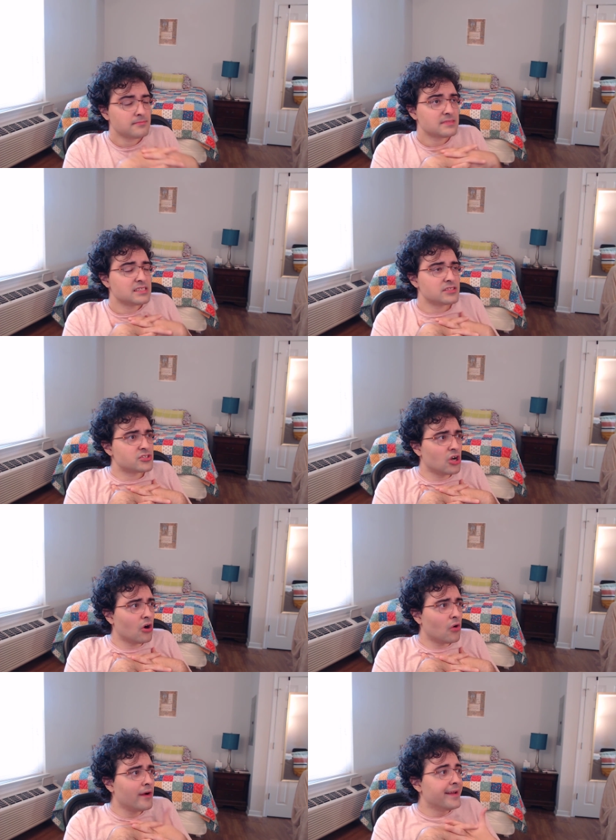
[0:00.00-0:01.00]

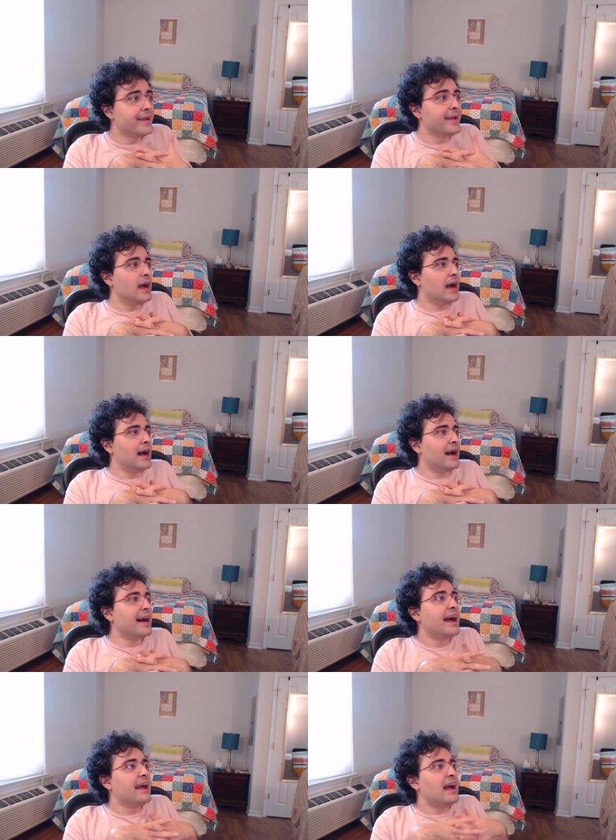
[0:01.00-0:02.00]
So,
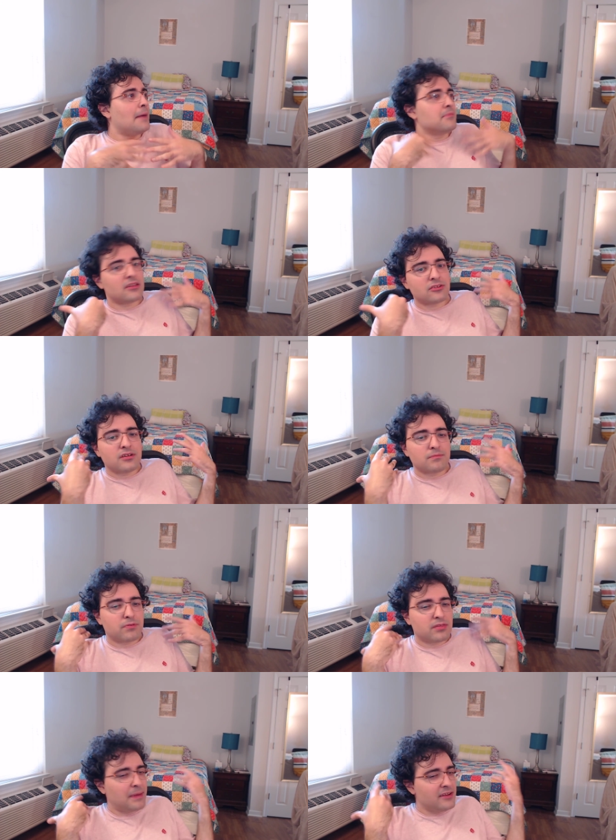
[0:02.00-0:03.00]
I'm not gonna
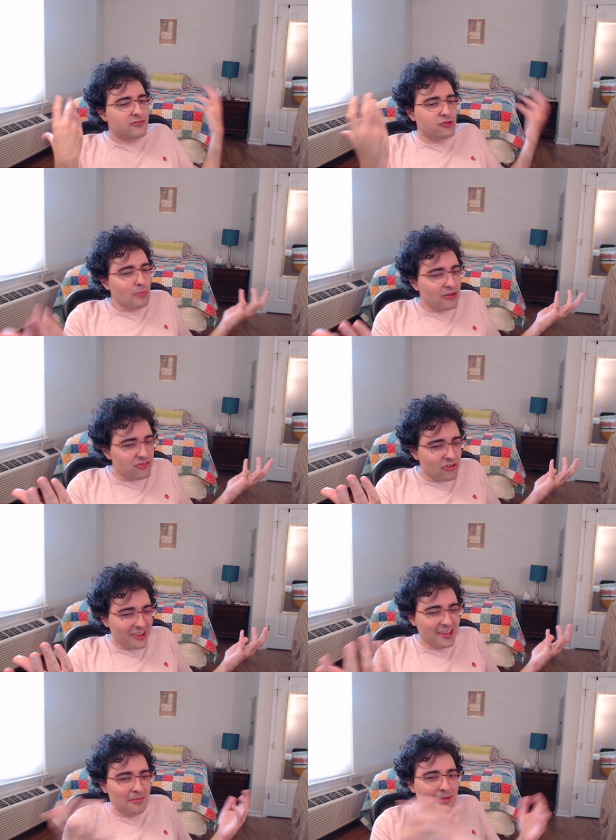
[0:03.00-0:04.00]
spend too much
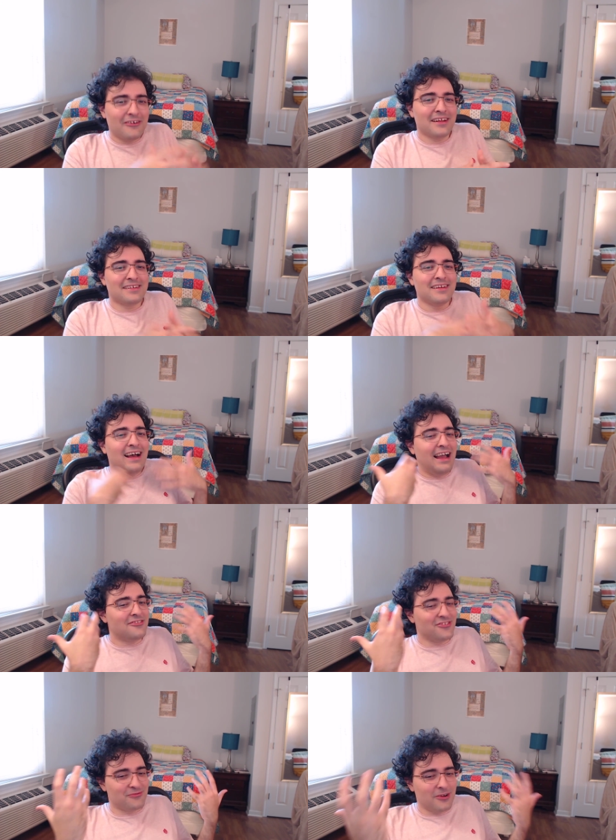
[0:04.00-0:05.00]
talking about it. I
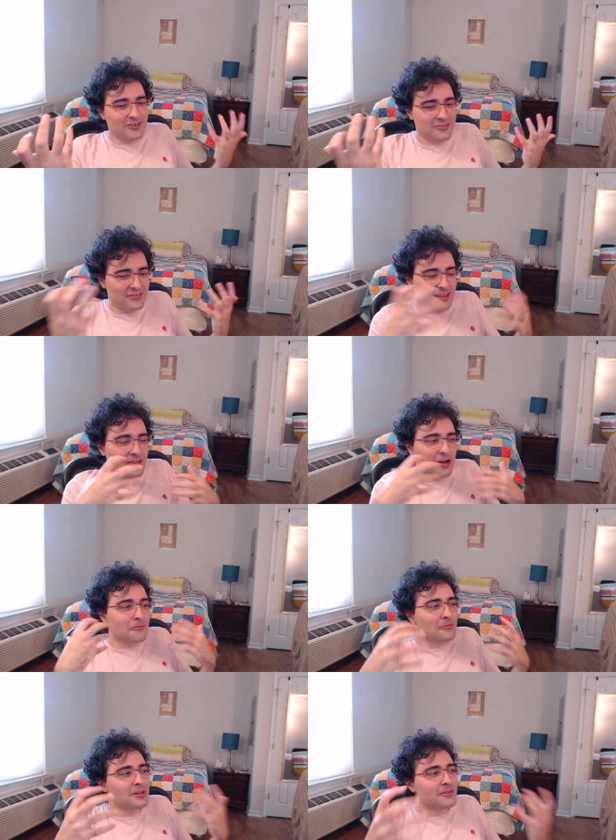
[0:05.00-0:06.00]
just wanted to say that I
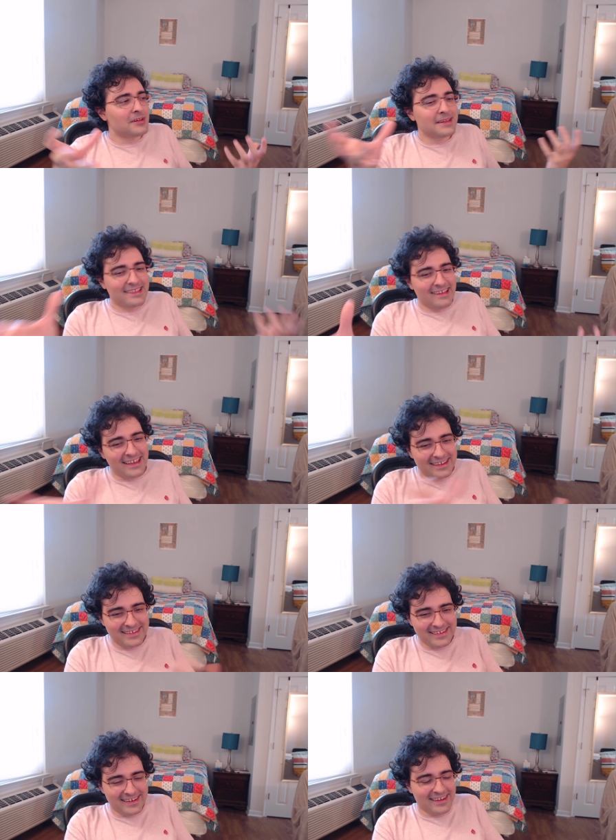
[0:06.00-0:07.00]
really, really
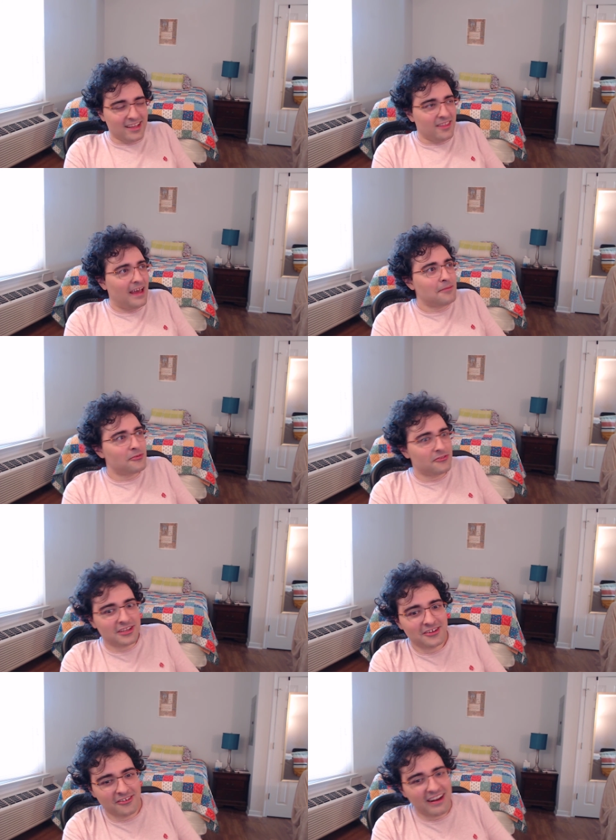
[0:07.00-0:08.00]
liked that
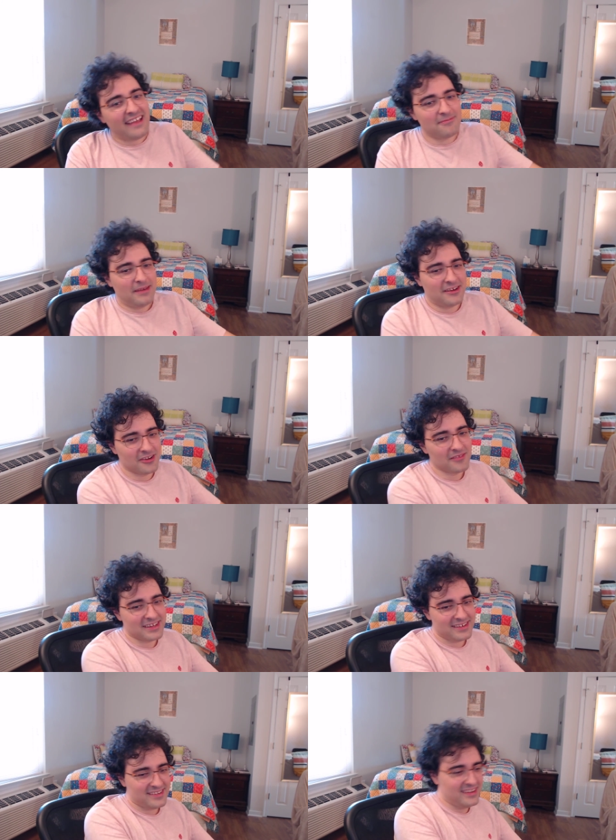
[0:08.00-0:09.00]
particular aspect of
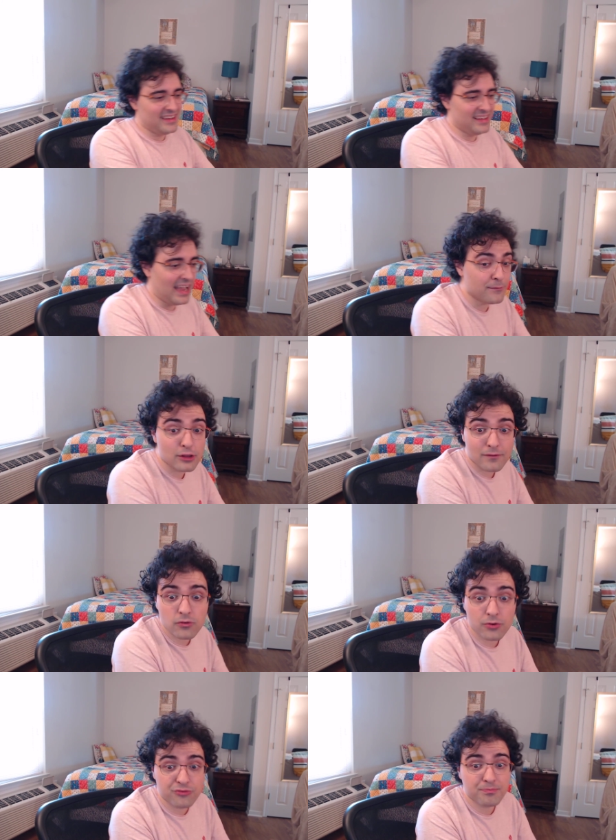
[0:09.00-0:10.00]
it. I will, of
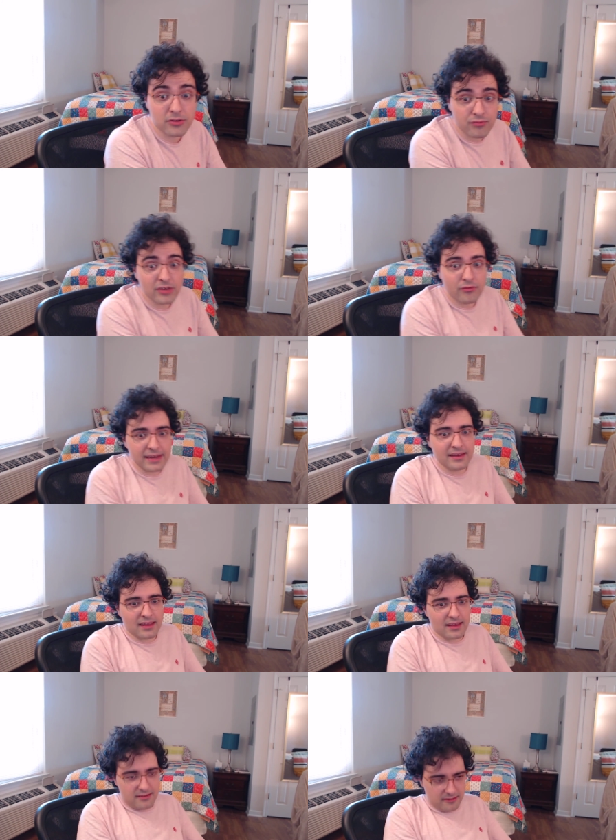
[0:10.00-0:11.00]
course, be rereading
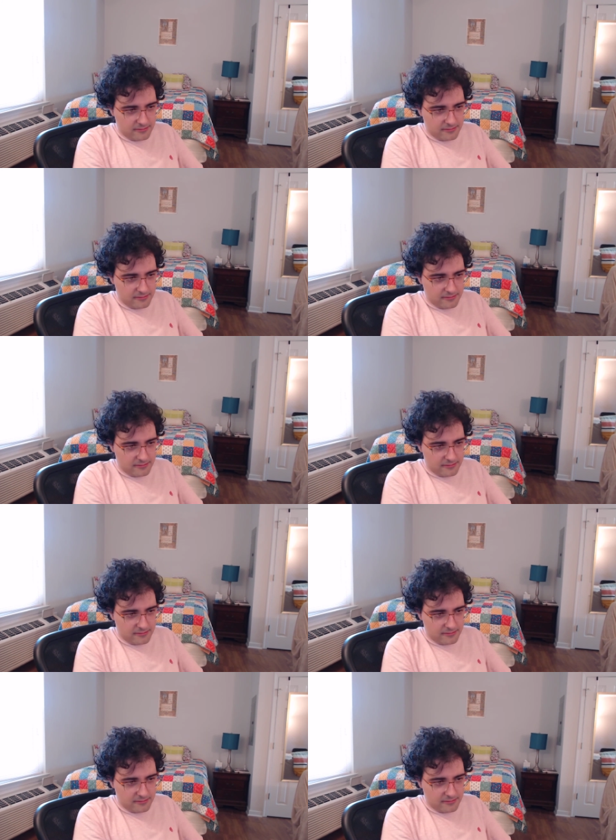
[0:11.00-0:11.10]
it